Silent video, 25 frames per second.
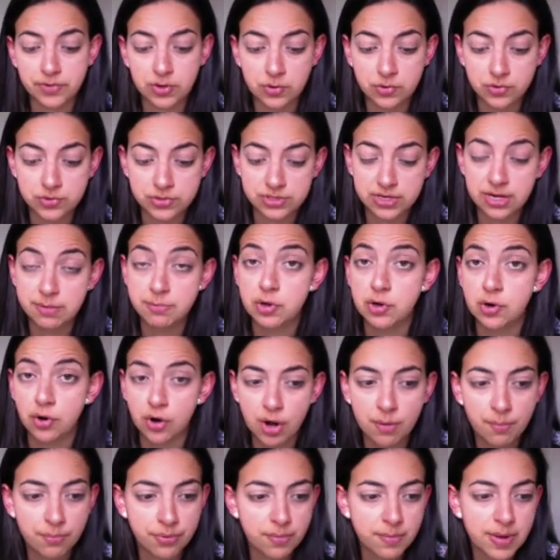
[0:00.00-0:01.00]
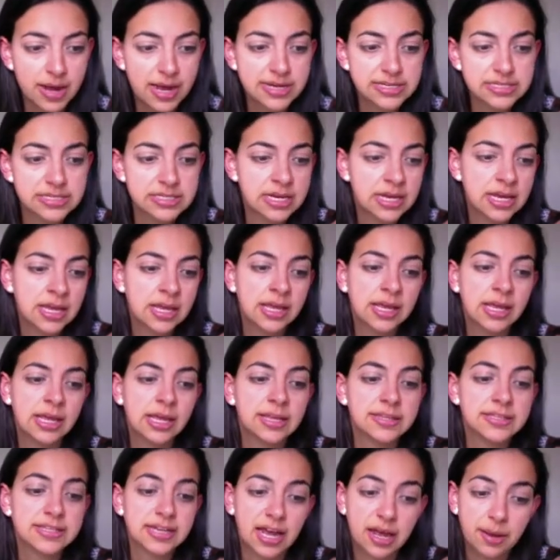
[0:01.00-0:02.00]
who's immunocompromised,
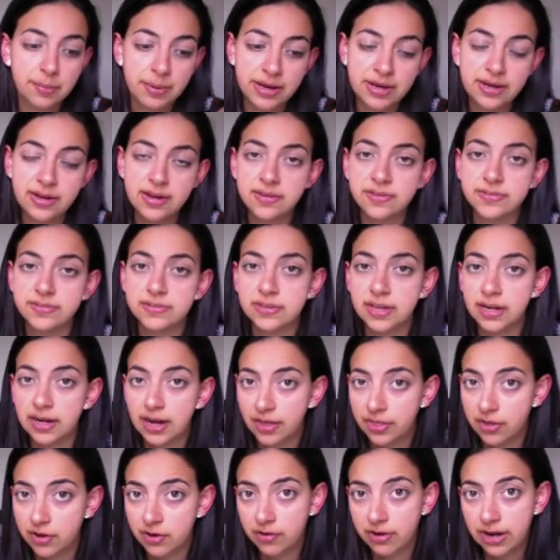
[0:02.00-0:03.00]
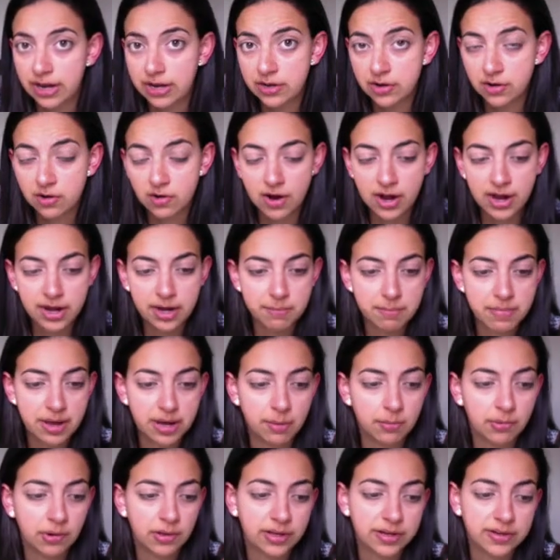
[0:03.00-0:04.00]
diabetes and other endocrine and
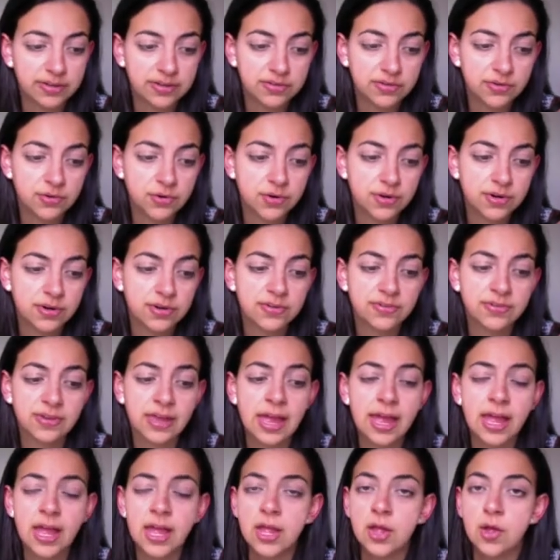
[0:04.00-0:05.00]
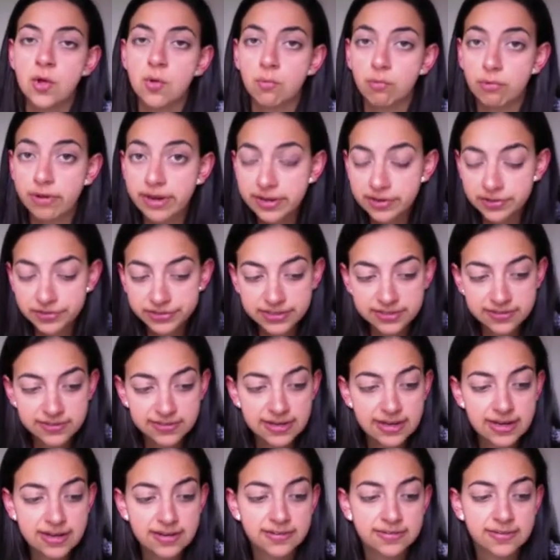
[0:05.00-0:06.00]
metabolic disorders, renal
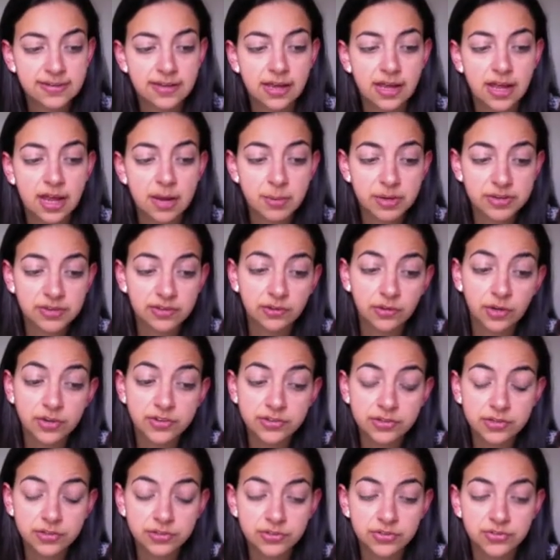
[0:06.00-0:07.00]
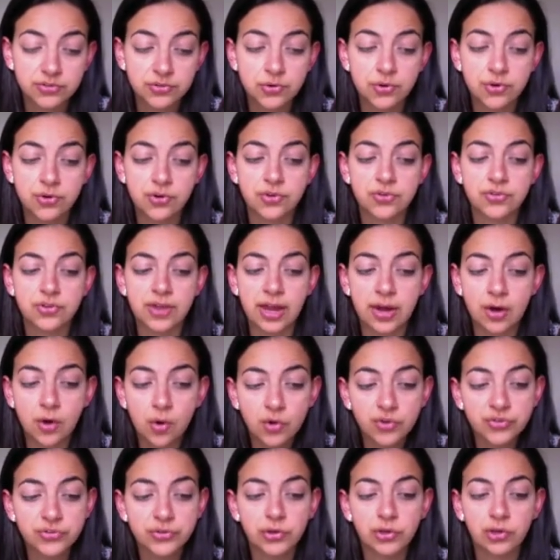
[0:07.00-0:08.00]
disease, hematological disorders, and
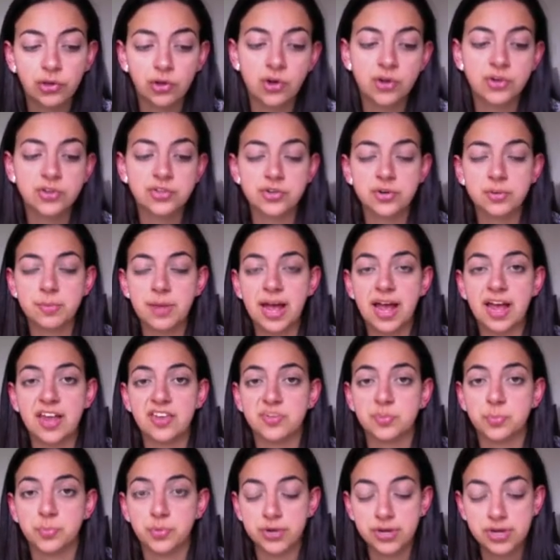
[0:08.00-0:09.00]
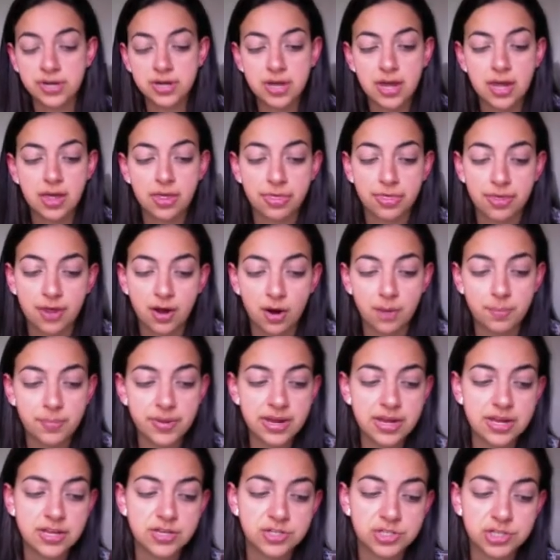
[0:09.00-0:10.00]
also long-term aspirin
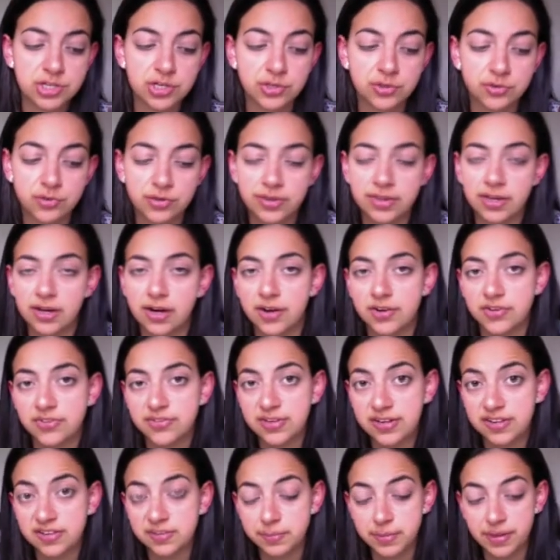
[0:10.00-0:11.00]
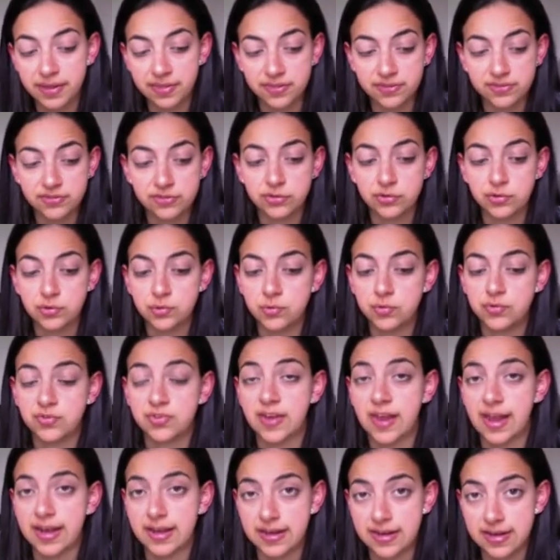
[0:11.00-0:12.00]
therapy in children that are 6 months to
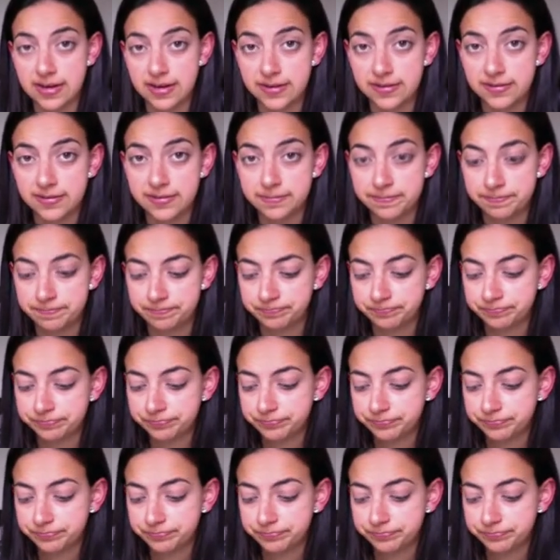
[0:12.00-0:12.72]
10 years.